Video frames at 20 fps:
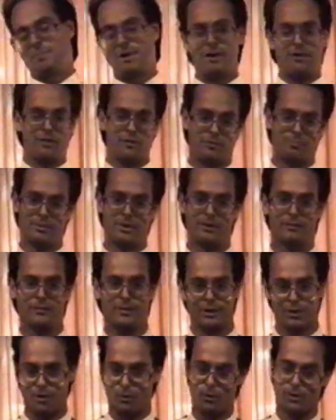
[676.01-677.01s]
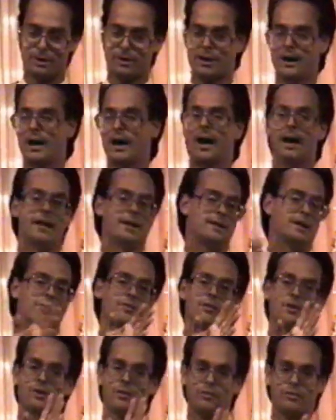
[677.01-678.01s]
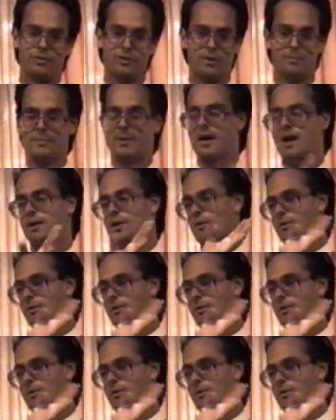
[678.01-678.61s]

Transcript: embarrassment of the court. It doesn't concern me.